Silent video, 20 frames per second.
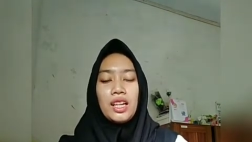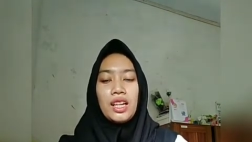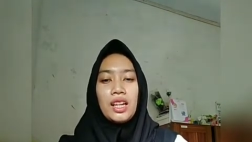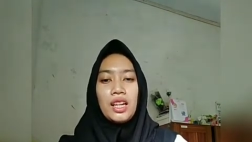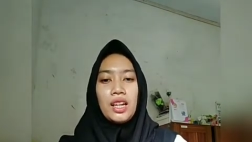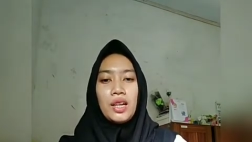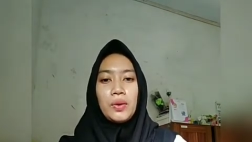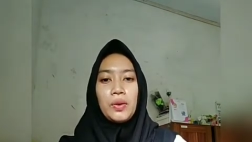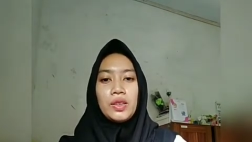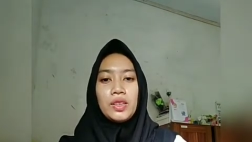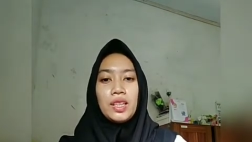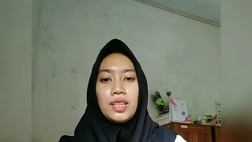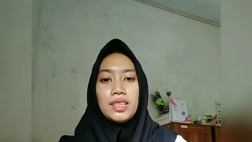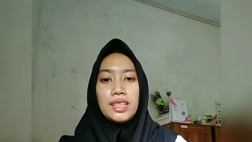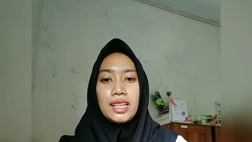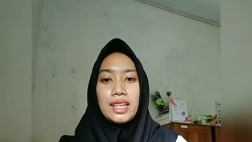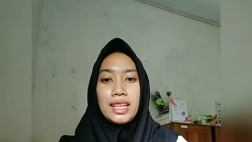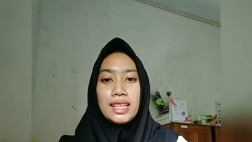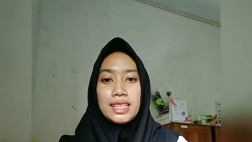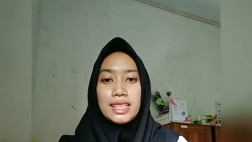Language
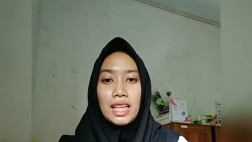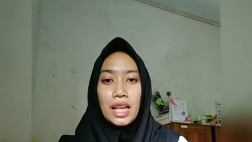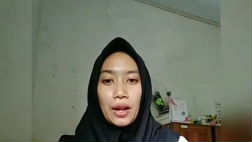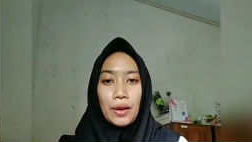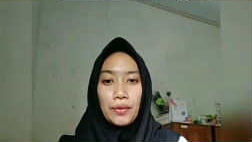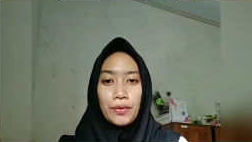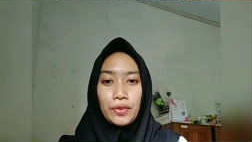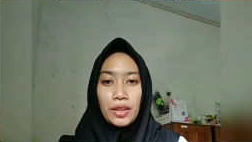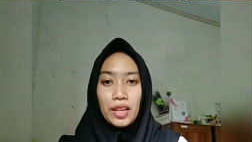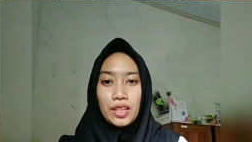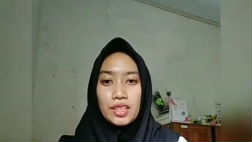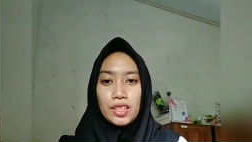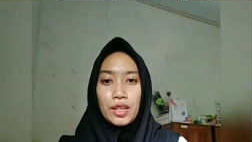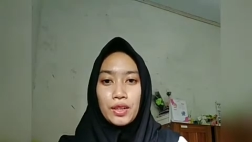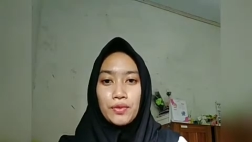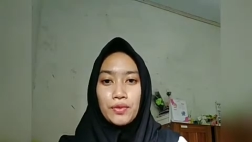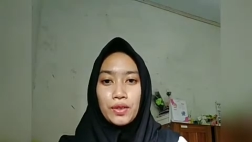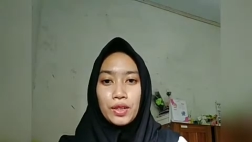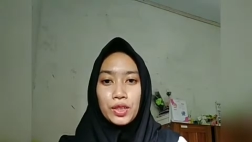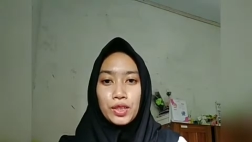teaching itself can
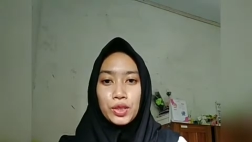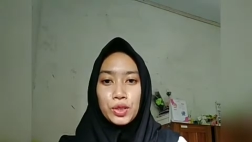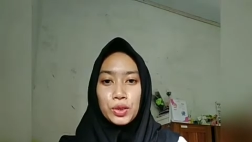refer